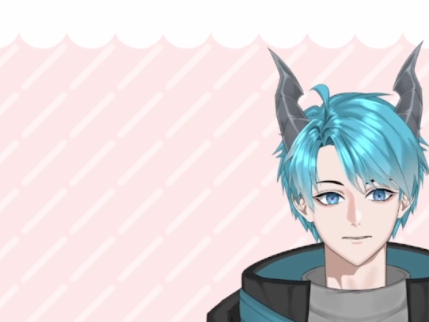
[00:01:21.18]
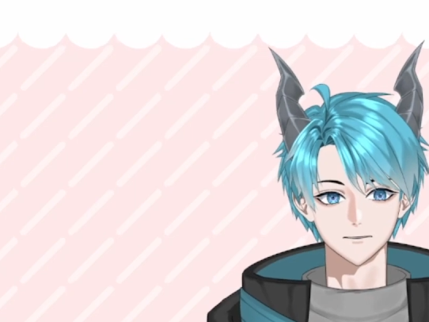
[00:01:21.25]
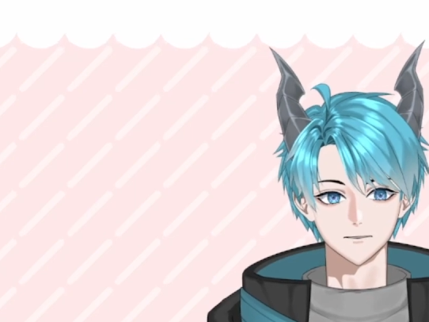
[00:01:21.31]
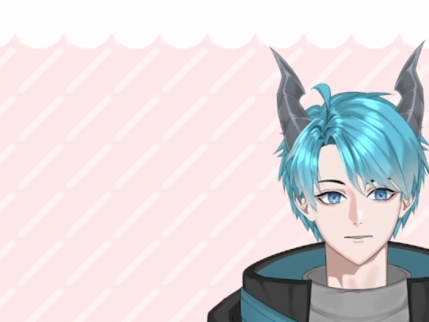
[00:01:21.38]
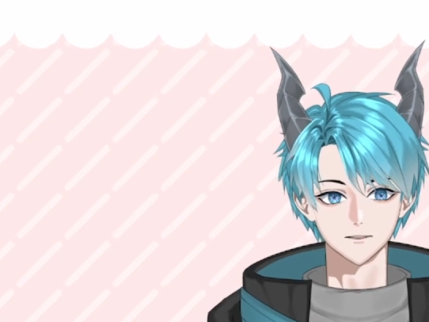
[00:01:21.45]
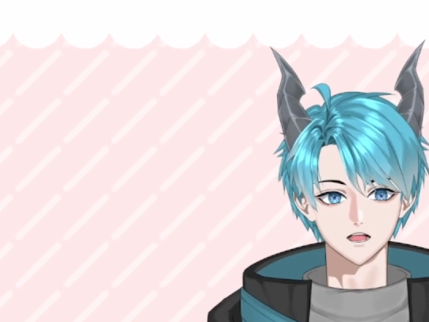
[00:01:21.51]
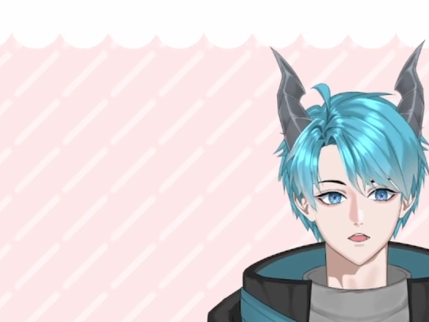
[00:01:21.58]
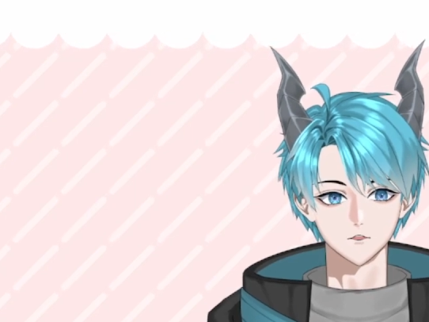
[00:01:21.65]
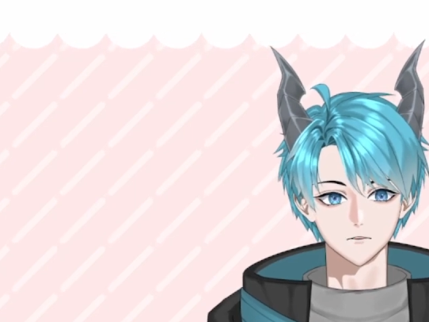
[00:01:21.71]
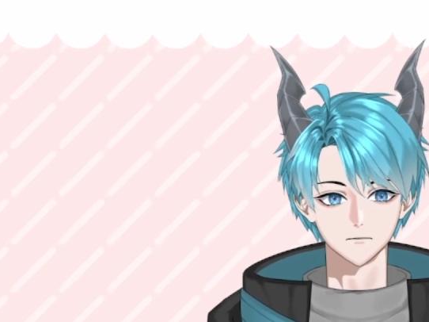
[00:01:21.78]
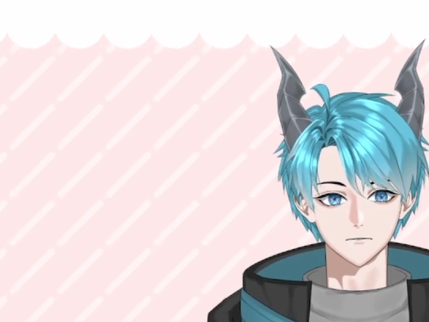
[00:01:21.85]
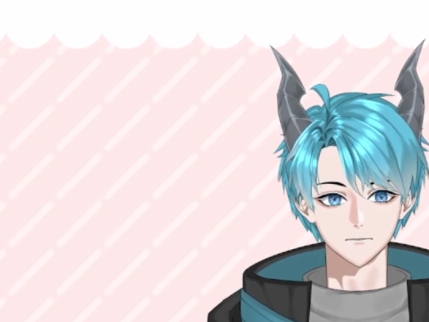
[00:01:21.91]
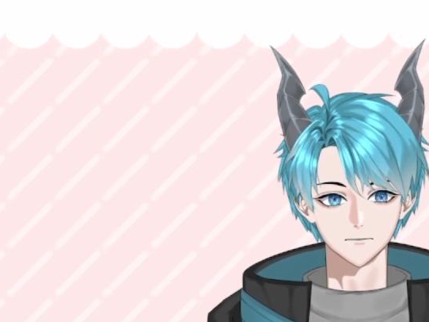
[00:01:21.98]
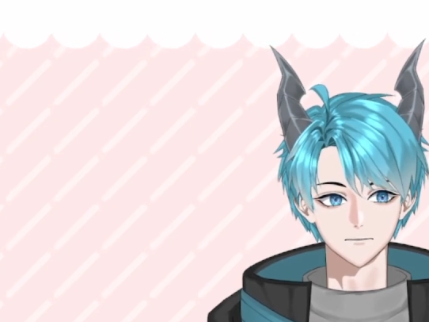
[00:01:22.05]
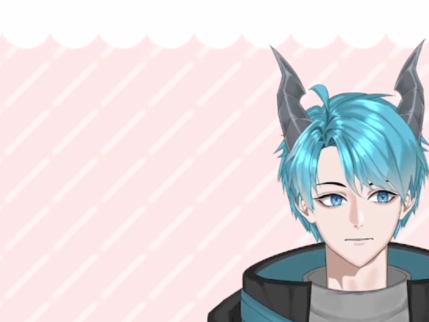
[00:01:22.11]
So,
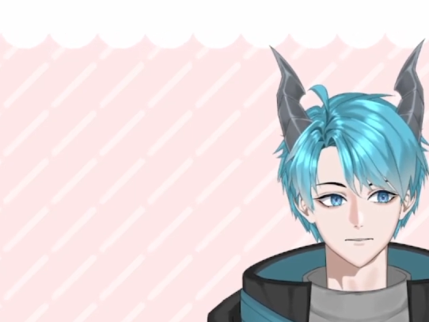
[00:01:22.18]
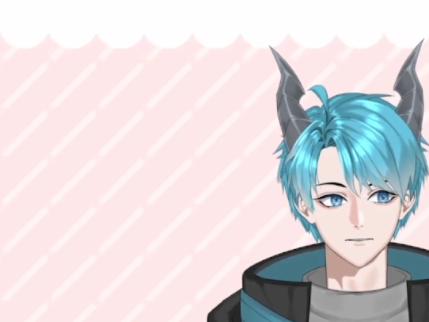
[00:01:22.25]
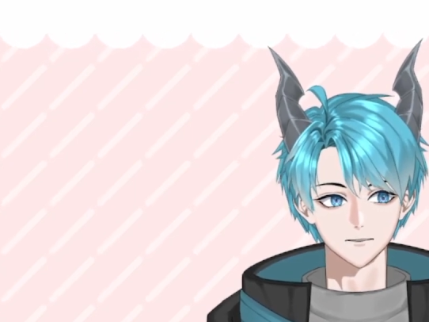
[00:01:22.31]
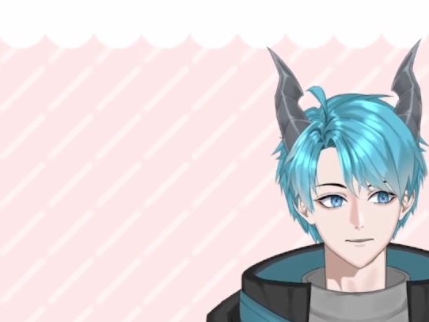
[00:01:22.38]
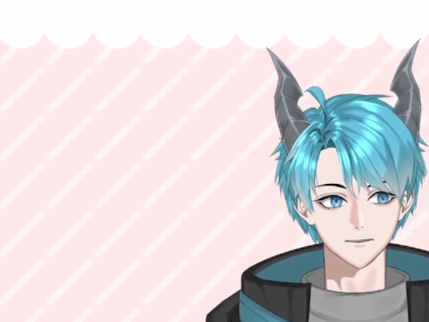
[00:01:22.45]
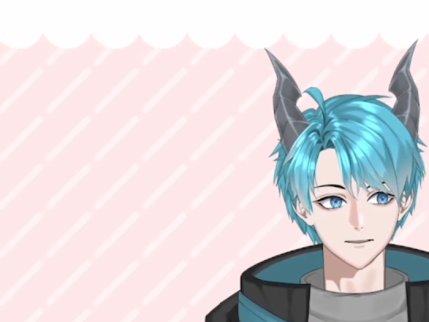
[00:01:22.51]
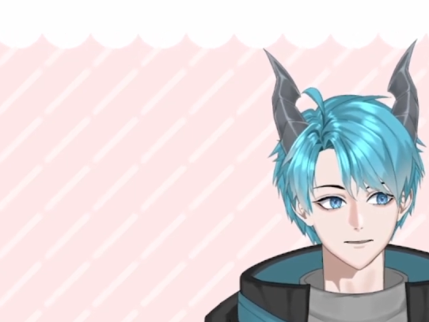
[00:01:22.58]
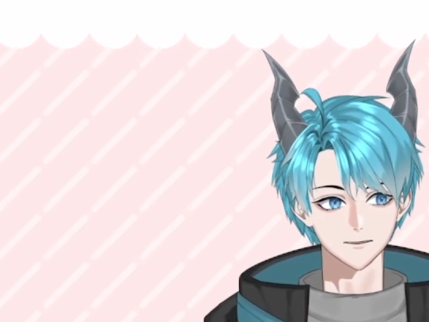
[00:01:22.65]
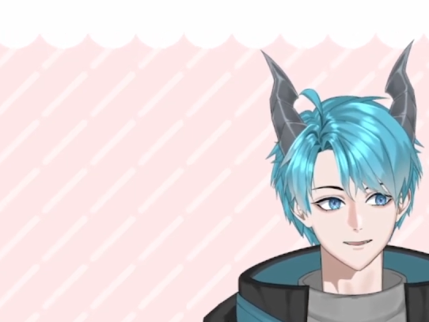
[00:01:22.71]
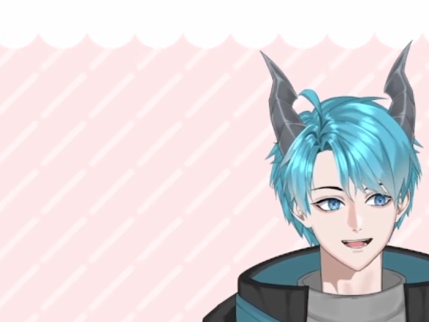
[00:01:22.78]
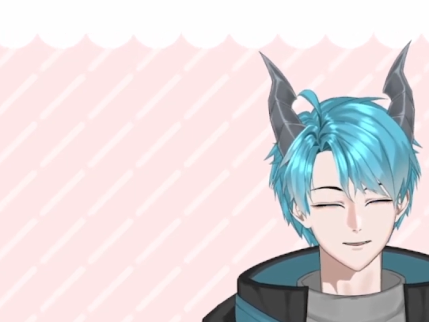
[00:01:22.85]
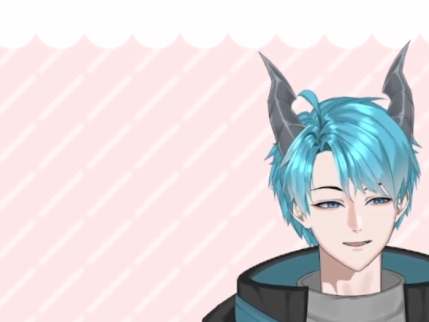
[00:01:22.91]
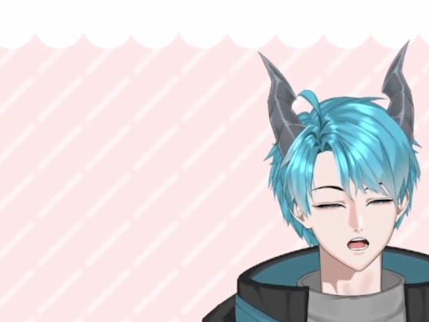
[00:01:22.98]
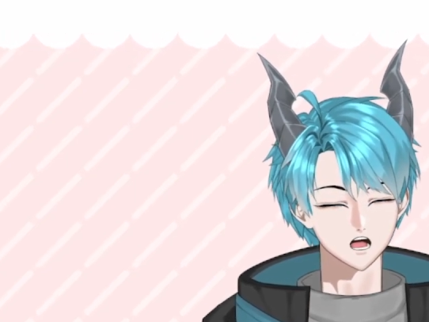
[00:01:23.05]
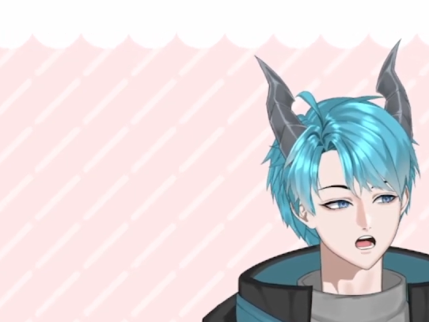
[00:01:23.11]

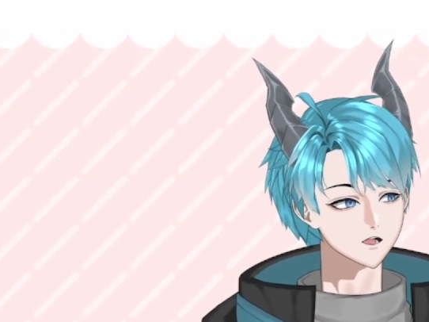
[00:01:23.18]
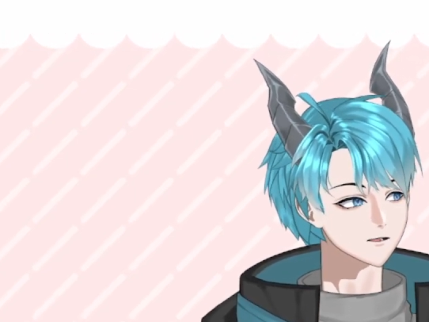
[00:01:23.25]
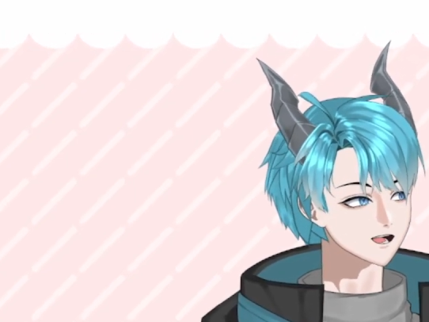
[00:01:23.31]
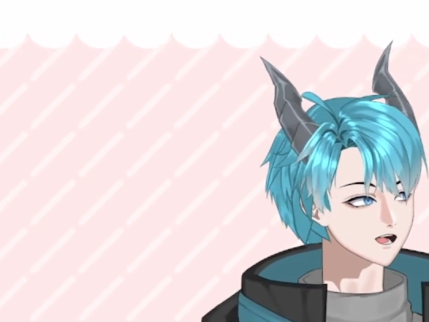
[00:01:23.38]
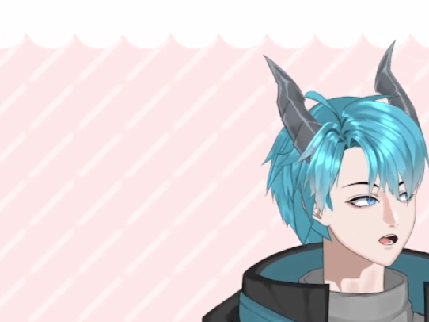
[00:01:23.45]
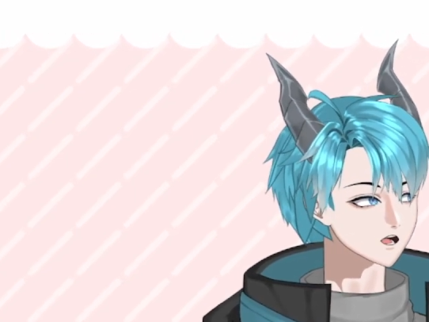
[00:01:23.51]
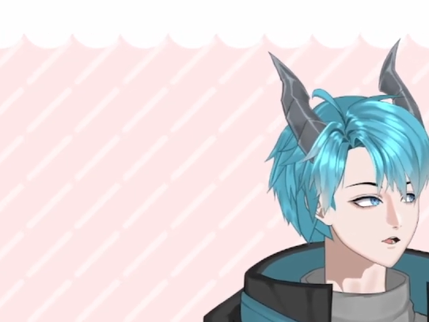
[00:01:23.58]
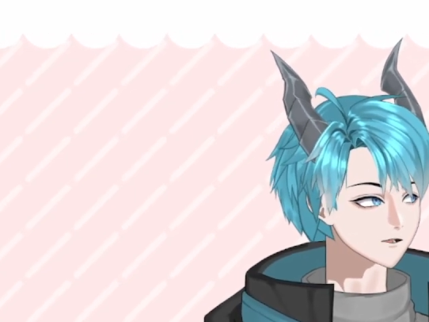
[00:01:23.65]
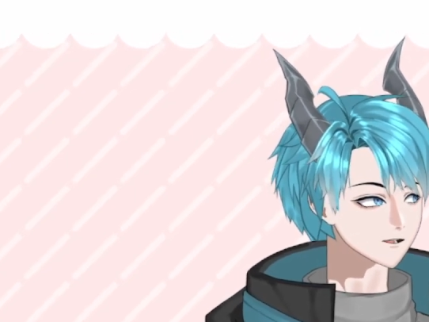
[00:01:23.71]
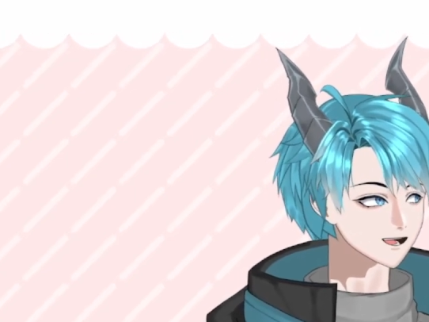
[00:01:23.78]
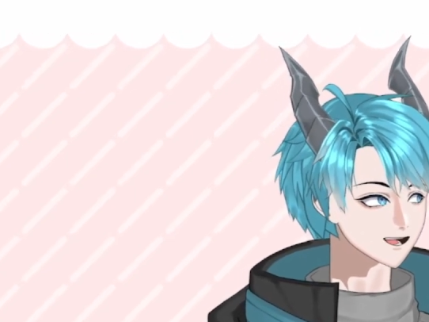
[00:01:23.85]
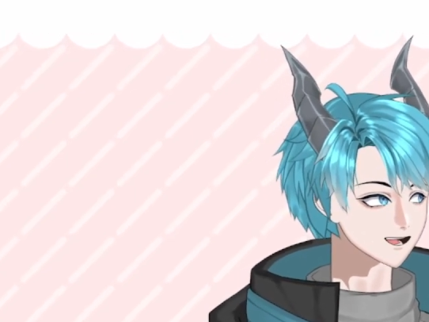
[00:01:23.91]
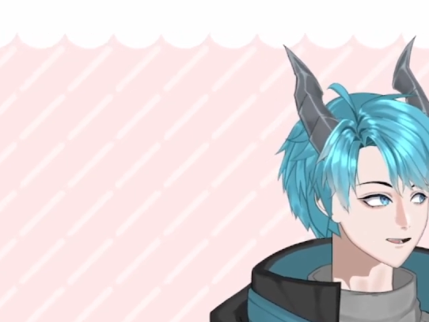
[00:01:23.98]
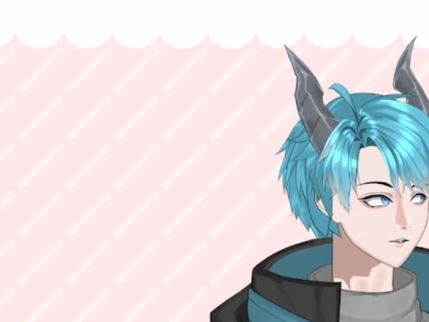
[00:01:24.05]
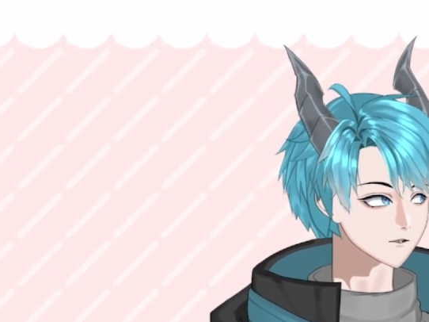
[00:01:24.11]
if you want to
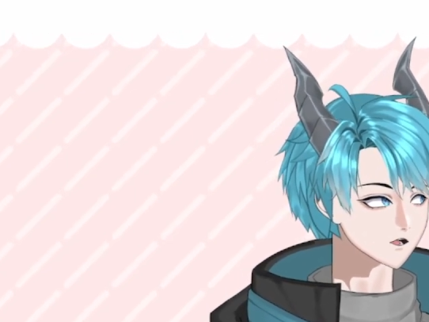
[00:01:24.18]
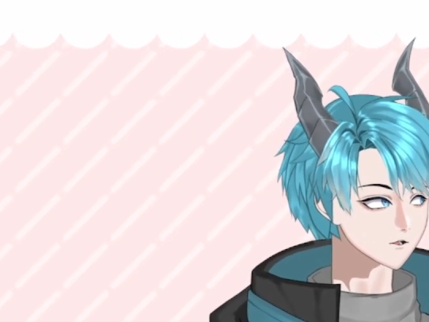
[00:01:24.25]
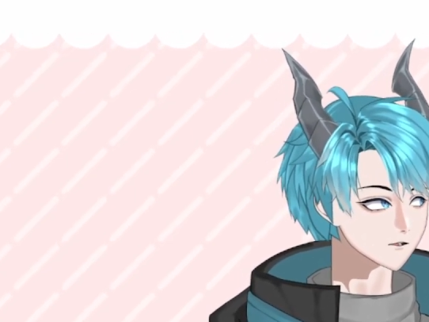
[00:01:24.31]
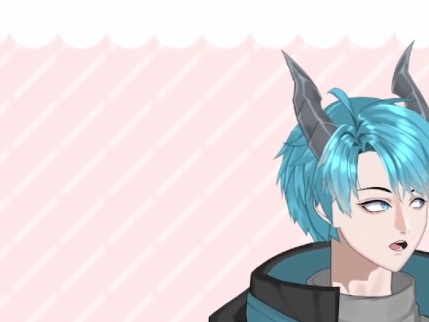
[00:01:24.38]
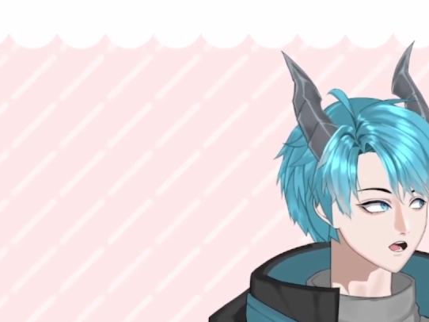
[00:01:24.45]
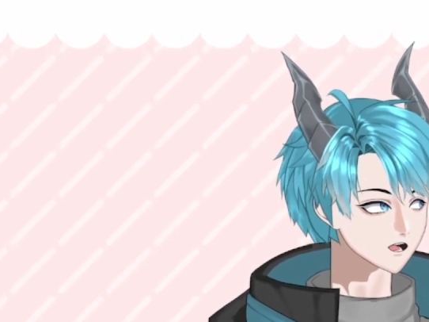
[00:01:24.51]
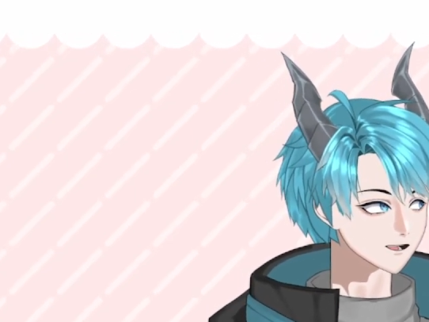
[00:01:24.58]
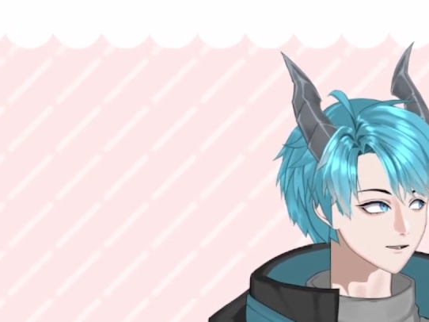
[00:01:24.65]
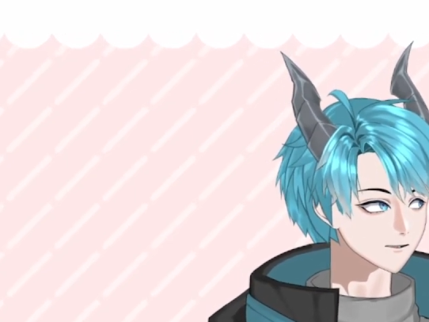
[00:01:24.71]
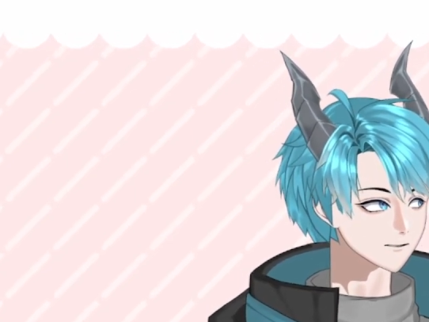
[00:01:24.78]
see which one